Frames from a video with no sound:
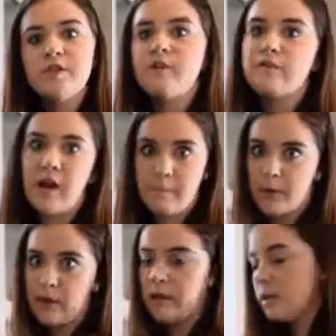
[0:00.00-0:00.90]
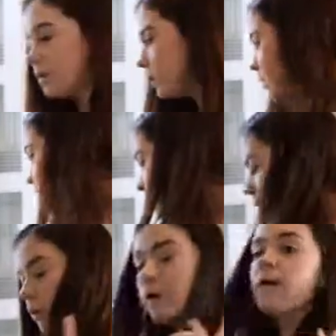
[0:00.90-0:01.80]
stuff not burning.
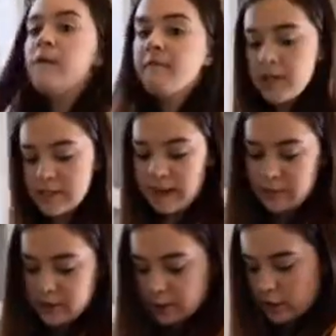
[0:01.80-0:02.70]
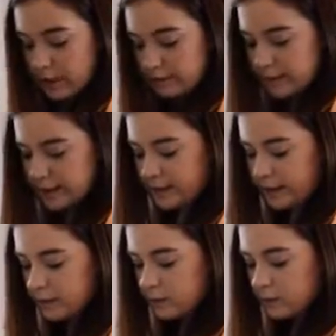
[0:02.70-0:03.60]
So first I'm going to turn off my
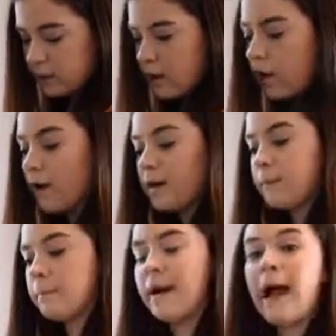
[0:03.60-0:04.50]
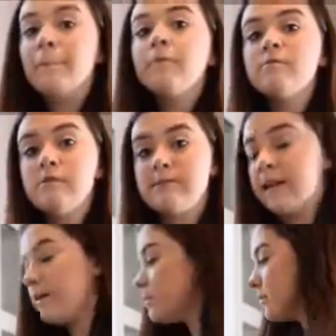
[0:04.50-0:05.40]
heat on my apples and
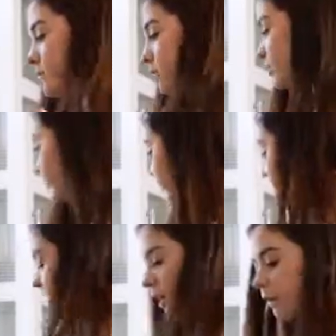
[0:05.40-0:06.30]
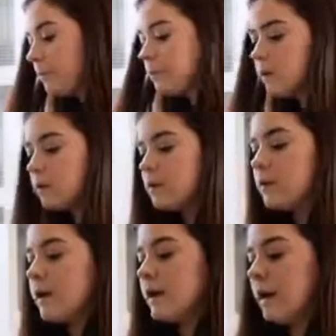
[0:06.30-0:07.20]
potatoes because those are good to go.
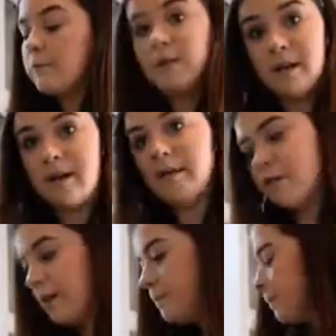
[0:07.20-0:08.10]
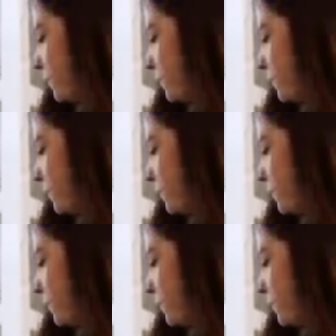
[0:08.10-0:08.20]
And I'm going to cover them.